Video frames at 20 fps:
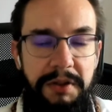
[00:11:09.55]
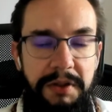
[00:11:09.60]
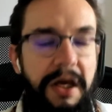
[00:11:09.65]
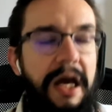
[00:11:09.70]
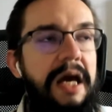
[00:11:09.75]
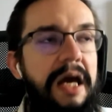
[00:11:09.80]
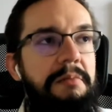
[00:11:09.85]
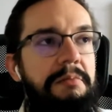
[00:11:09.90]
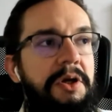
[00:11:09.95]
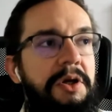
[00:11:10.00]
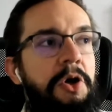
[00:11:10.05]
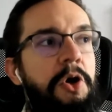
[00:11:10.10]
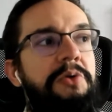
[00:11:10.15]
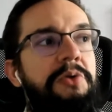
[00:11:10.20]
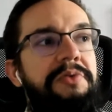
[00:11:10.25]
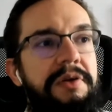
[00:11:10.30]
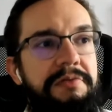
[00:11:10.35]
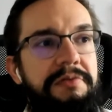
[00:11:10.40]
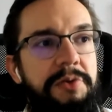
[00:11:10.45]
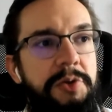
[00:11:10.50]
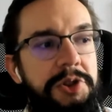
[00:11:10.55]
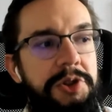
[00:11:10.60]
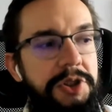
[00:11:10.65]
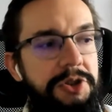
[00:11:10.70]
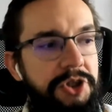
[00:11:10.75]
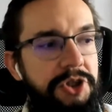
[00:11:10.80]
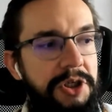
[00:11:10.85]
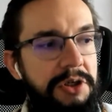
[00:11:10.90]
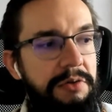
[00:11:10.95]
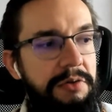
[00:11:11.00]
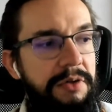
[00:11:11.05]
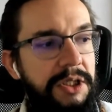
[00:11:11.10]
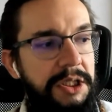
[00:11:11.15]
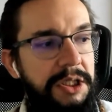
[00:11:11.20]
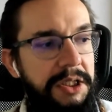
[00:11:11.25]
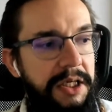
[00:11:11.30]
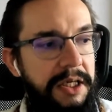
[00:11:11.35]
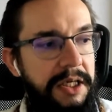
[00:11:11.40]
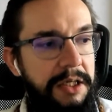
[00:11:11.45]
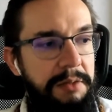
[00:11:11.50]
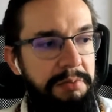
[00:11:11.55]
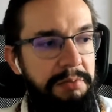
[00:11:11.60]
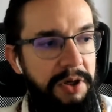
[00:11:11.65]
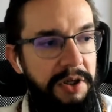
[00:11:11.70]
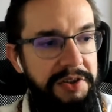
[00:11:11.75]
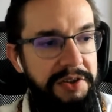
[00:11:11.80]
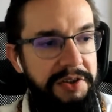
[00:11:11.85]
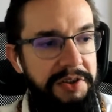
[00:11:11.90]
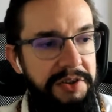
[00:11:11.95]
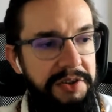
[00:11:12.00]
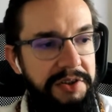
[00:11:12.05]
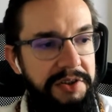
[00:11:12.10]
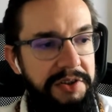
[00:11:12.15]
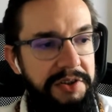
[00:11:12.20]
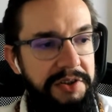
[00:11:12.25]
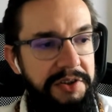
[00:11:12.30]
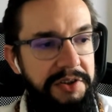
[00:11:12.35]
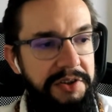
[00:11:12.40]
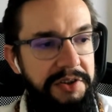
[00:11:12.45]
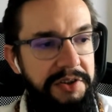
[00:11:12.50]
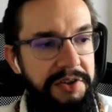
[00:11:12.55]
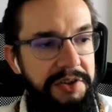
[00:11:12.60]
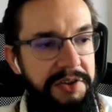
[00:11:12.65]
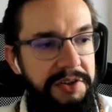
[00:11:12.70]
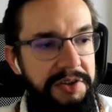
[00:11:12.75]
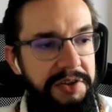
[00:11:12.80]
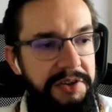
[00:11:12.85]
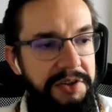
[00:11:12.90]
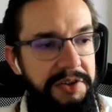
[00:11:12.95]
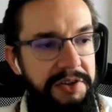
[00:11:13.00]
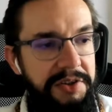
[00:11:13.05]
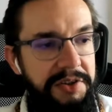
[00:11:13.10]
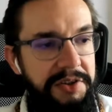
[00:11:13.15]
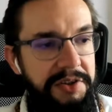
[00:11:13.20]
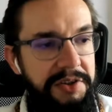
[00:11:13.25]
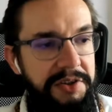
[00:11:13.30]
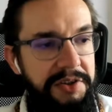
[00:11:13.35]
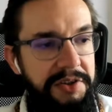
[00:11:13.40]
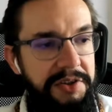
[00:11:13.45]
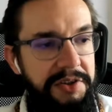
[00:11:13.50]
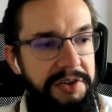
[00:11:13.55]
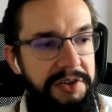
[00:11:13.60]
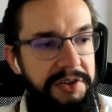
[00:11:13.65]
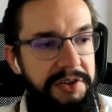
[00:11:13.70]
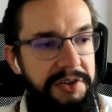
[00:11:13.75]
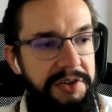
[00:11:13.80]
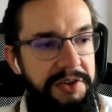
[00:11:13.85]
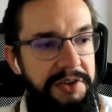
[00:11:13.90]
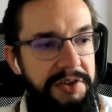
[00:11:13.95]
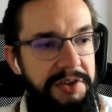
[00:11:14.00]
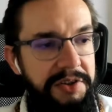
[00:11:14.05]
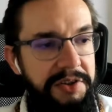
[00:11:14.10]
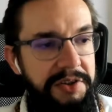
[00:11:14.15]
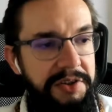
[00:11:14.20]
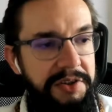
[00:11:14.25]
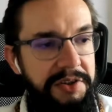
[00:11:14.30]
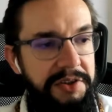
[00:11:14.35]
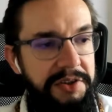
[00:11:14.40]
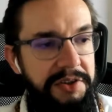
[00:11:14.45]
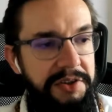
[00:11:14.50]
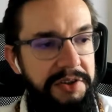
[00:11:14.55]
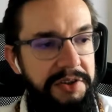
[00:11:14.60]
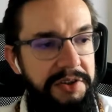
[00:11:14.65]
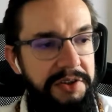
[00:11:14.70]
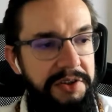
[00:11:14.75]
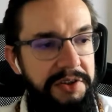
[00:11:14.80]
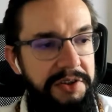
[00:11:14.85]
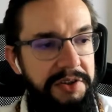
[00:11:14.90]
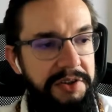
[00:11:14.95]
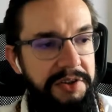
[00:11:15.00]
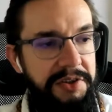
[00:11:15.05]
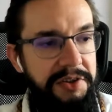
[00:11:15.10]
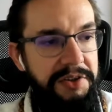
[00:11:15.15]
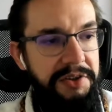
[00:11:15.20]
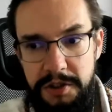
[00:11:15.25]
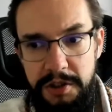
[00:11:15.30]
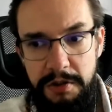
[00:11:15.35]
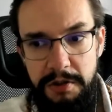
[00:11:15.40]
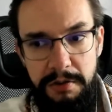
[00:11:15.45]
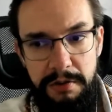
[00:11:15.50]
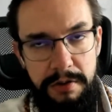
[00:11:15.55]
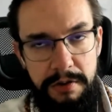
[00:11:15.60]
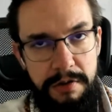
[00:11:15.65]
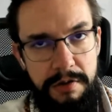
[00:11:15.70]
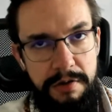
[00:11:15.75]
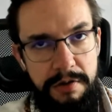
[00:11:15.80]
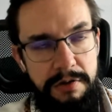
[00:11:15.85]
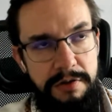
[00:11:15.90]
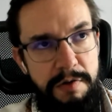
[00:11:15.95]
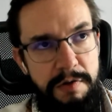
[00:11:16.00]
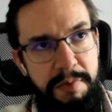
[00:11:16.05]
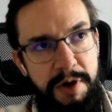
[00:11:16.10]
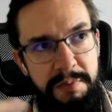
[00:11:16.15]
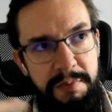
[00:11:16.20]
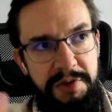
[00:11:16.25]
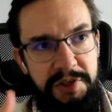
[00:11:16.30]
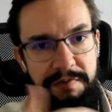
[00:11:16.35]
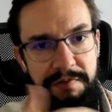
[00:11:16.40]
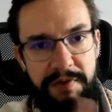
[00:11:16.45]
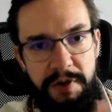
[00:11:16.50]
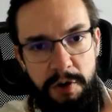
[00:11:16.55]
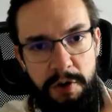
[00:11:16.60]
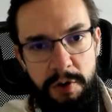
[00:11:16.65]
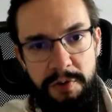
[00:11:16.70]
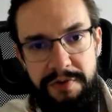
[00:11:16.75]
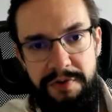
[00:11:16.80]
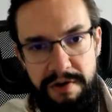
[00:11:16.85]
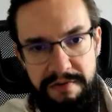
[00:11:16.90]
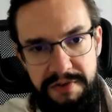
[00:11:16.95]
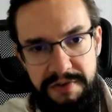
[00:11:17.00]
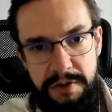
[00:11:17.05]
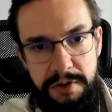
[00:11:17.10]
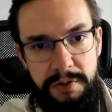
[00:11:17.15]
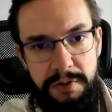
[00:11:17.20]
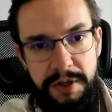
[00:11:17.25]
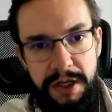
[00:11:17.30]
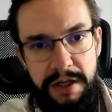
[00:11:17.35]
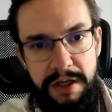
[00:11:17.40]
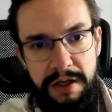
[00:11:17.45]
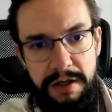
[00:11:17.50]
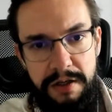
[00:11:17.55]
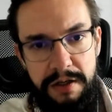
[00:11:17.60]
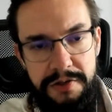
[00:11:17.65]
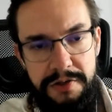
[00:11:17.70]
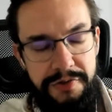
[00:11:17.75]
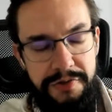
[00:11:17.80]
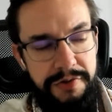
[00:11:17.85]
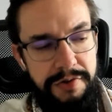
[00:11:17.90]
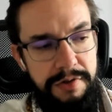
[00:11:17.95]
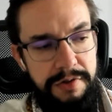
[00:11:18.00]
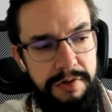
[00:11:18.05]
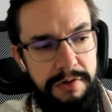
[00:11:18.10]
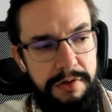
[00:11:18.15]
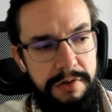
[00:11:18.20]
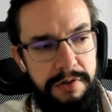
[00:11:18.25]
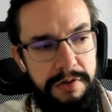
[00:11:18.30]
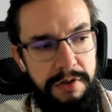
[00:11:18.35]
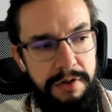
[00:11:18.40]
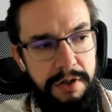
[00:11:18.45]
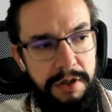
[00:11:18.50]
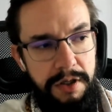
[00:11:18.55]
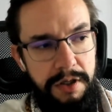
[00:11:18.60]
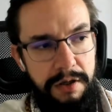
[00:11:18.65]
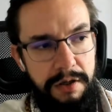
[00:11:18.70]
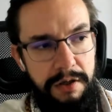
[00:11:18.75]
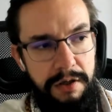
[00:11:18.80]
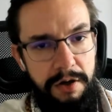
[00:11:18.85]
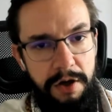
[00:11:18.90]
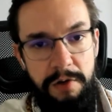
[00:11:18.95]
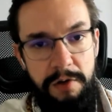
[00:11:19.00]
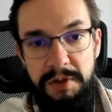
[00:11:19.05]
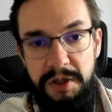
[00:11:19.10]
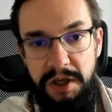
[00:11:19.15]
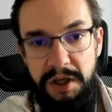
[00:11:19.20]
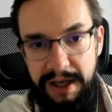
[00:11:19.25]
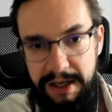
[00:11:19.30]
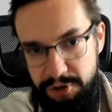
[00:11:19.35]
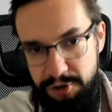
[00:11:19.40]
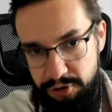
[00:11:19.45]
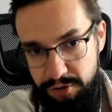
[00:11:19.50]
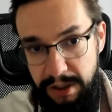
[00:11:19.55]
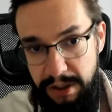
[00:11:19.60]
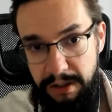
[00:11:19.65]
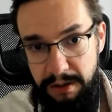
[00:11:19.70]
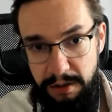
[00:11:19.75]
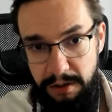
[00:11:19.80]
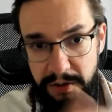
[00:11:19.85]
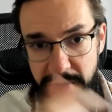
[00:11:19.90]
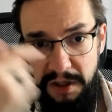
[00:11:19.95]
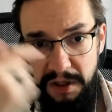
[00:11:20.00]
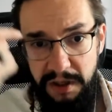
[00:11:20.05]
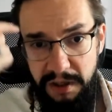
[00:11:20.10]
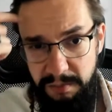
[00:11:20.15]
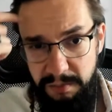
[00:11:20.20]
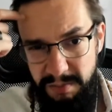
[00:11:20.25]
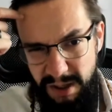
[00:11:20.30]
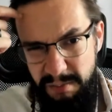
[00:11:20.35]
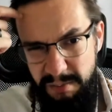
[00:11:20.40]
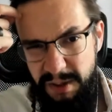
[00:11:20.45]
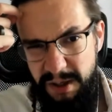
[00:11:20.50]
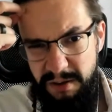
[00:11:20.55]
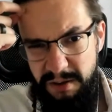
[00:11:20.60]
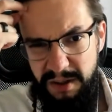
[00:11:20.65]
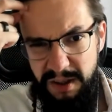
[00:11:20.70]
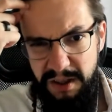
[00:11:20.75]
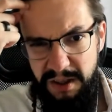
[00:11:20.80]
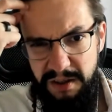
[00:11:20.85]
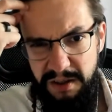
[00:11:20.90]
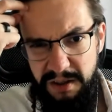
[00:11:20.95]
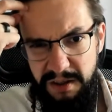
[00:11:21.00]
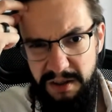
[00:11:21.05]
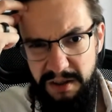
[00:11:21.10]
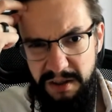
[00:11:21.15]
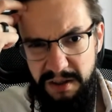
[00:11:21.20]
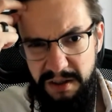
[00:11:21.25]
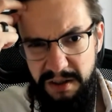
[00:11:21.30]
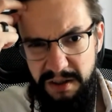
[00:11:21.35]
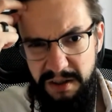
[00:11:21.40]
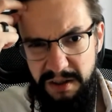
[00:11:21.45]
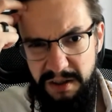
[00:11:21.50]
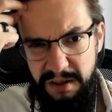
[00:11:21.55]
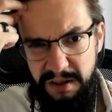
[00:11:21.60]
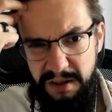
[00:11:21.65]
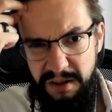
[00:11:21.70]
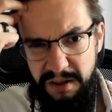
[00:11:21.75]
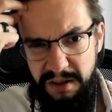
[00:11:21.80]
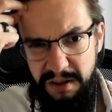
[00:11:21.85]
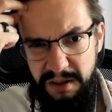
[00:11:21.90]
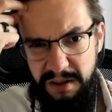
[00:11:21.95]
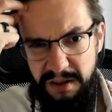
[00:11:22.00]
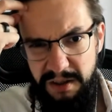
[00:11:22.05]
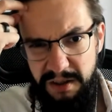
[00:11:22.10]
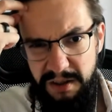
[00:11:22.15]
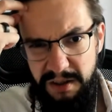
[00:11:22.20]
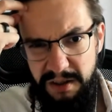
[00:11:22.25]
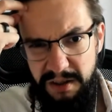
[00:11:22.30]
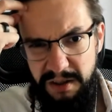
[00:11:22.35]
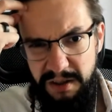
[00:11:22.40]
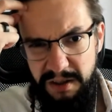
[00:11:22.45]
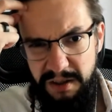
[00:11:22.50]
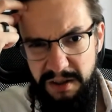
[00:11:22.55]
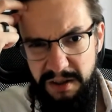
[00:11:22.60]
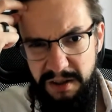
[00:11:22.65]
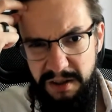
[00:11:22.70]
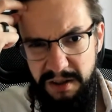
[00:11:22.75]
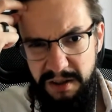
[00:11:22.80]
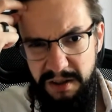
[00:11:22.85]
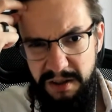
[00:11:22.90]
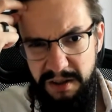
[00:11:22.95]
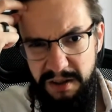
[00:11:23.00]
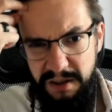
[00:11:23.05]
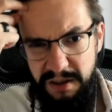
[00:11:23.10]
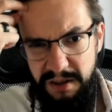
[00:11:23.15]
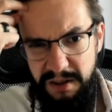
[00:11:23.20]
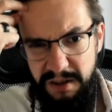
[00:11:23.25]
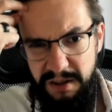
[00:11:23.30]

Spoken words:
But code reviews are generally a process, a conversation. There's other humans involved. So the purpose of the code review is communication and learning primarily. Some people use it for gatekeeping.